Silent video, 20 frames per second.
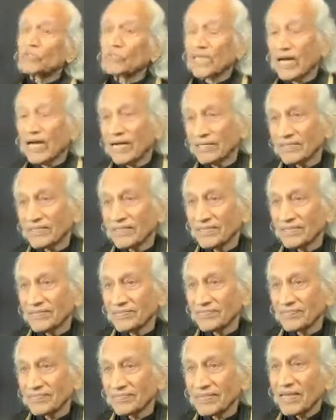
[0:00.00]
that,
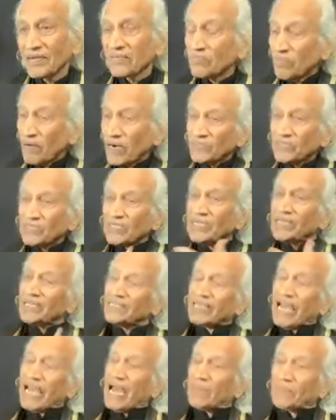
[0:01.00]
but it
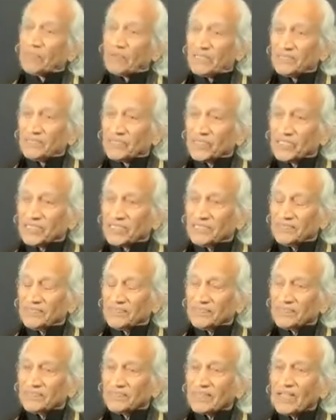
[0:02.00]
happens.
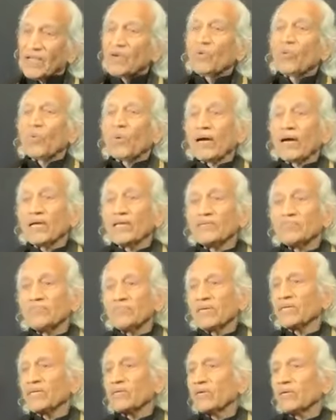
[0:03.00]
Why?
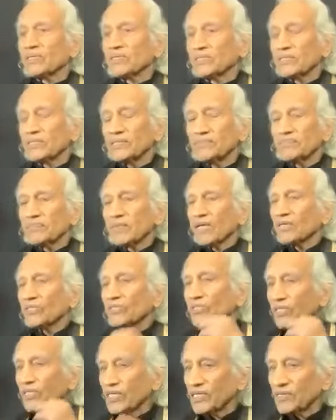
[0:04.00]
Because
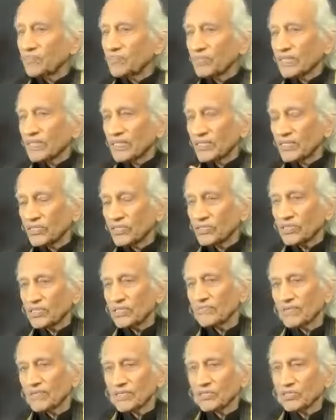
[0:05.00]
sleep is
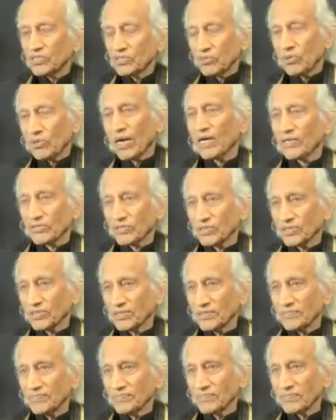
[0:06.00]
given to us
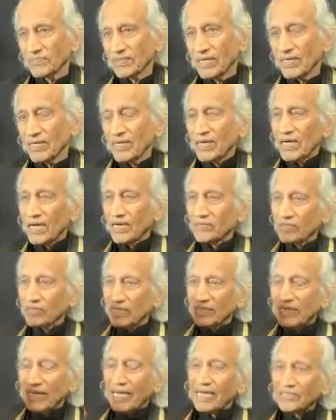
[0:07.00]
as
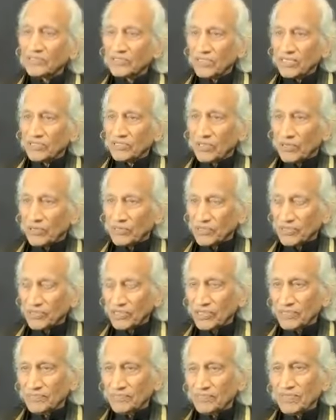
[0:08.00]
an antidote
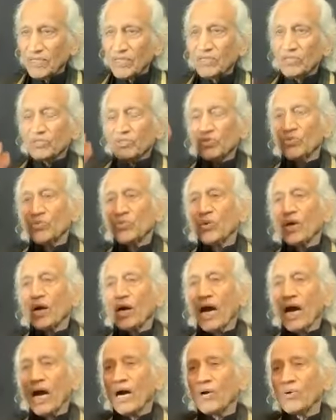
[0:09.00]
to
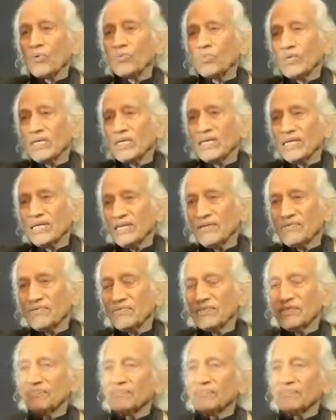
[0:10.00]
how we live